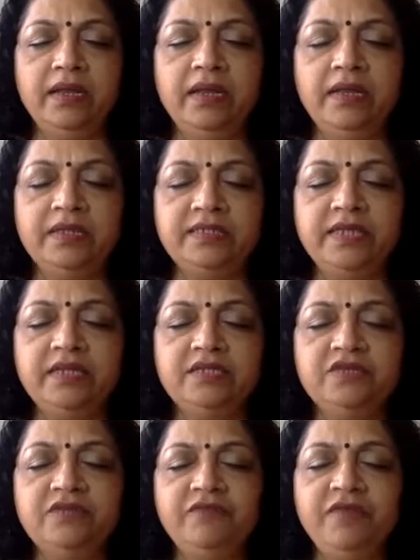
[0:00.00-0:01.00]
Sense
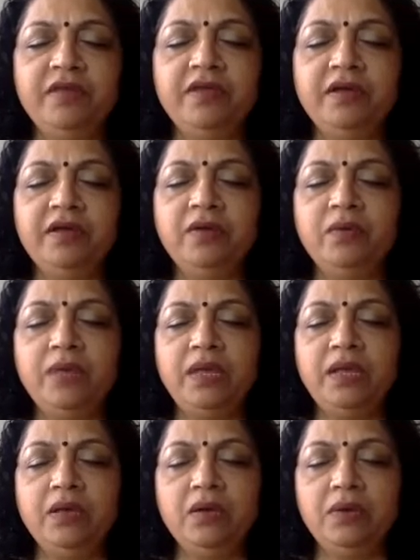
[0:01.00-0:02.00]
of here we
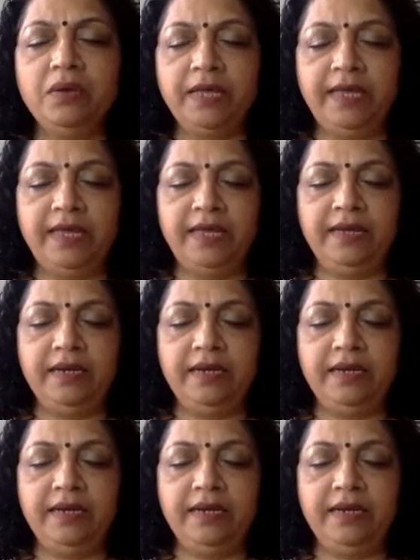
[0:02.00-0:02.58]
go again.